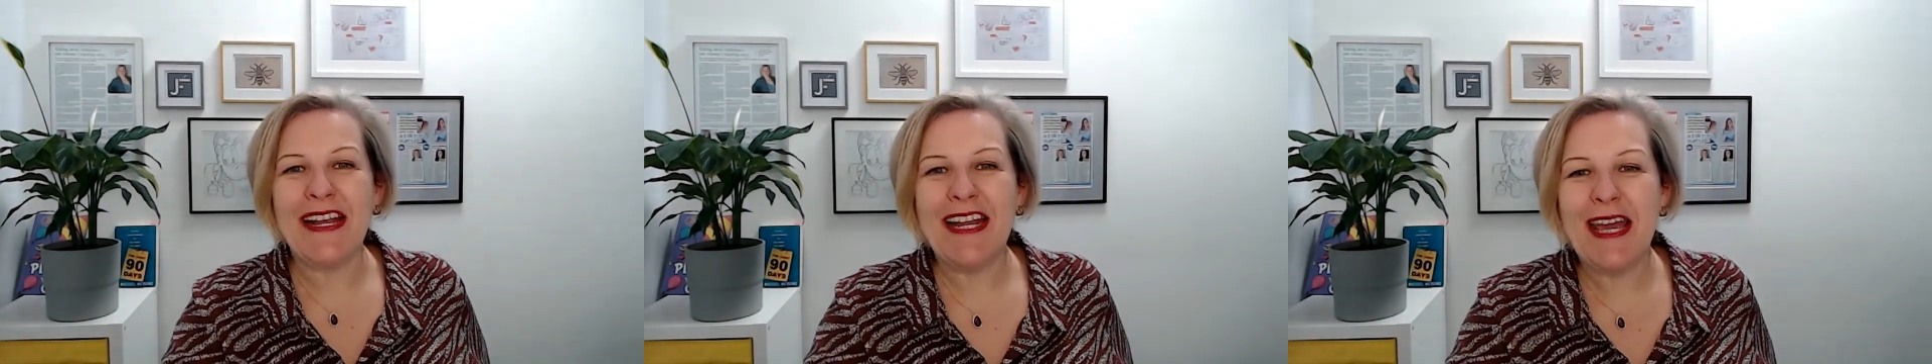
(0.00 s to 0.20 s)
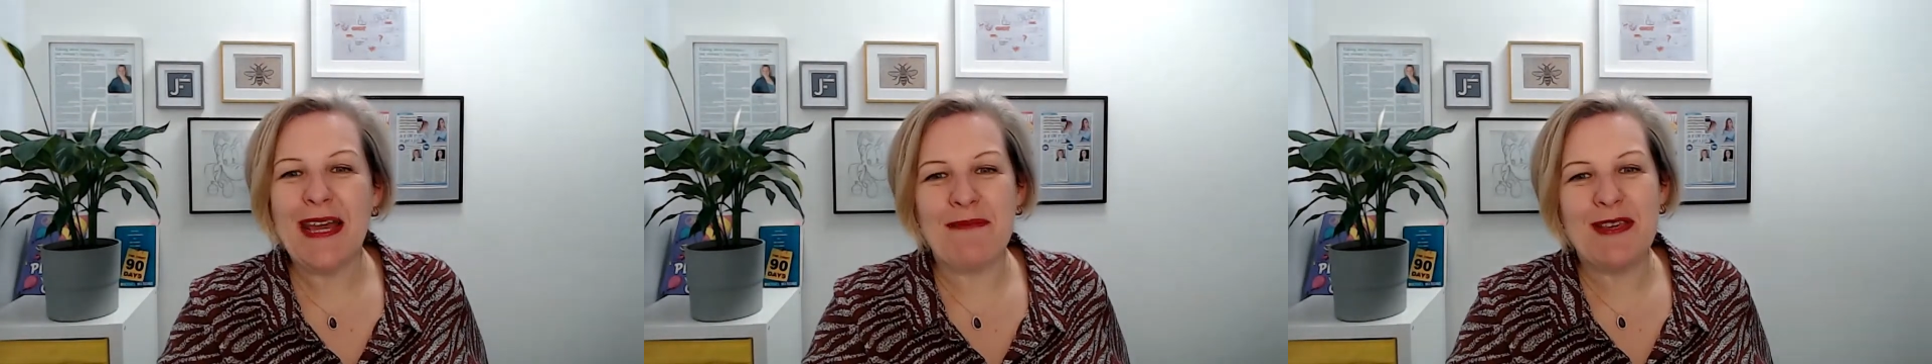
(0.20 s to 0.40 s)

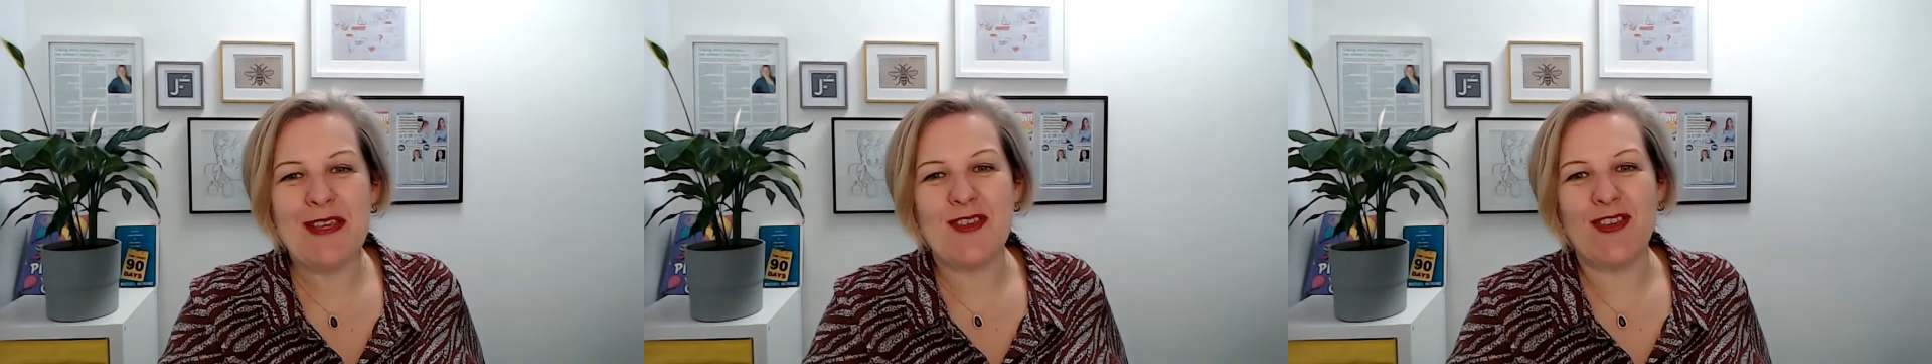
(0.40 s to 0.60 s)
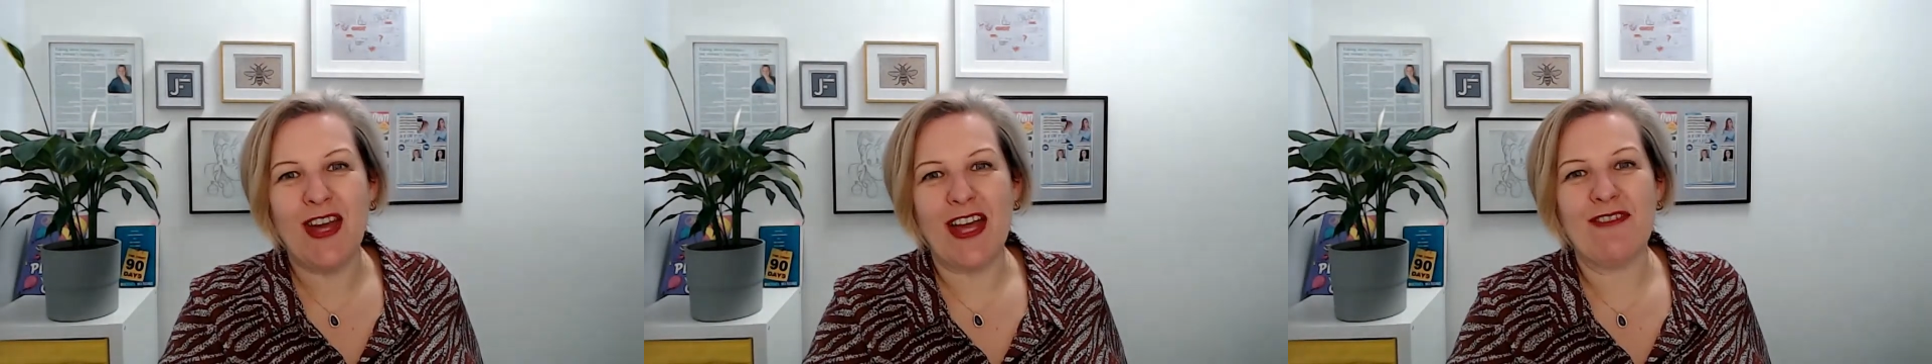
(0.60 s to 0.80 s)
name is
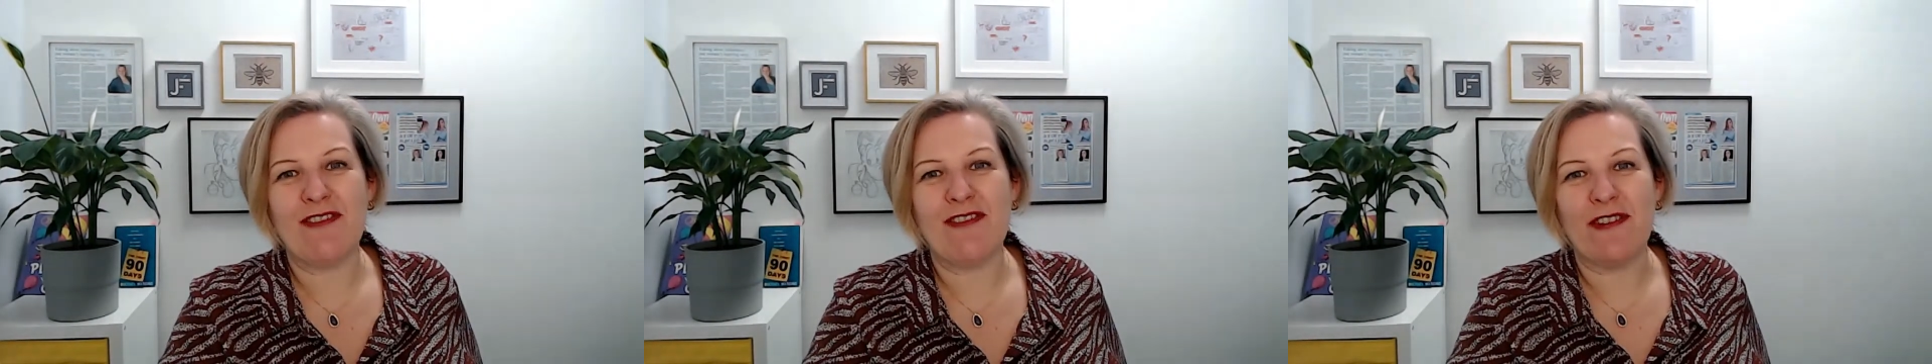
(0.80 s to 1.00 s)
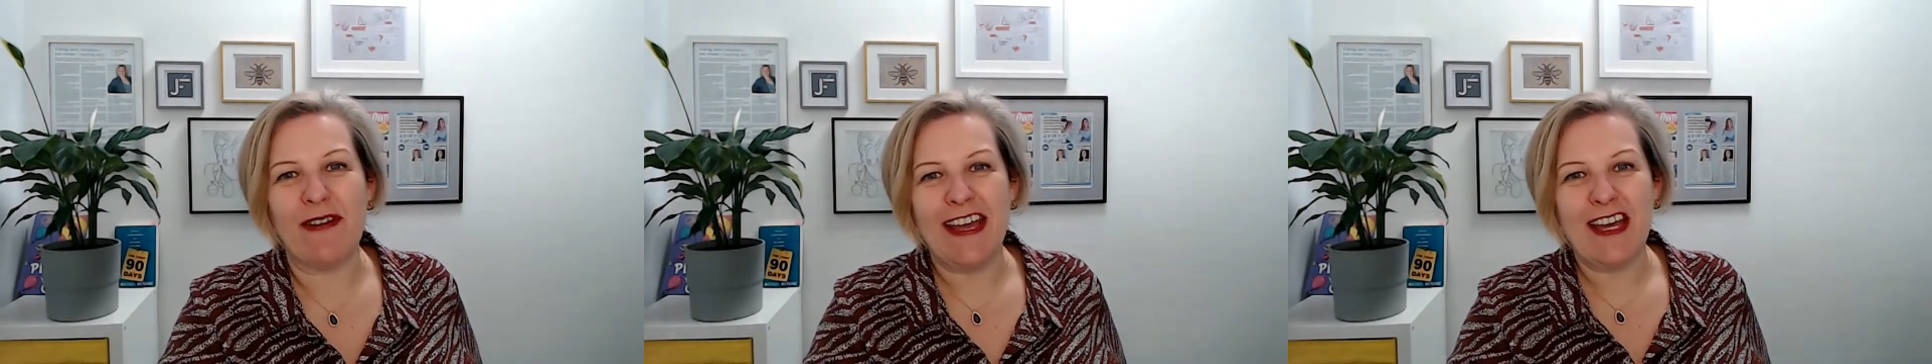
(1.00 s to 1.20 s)
Jane
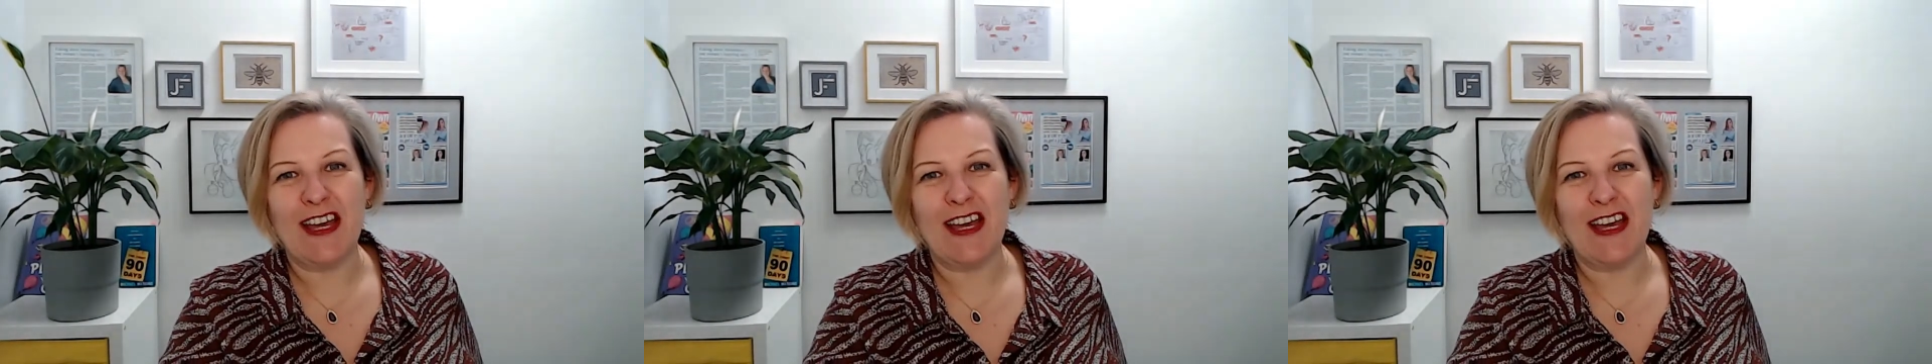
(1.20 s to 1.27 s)
Foray,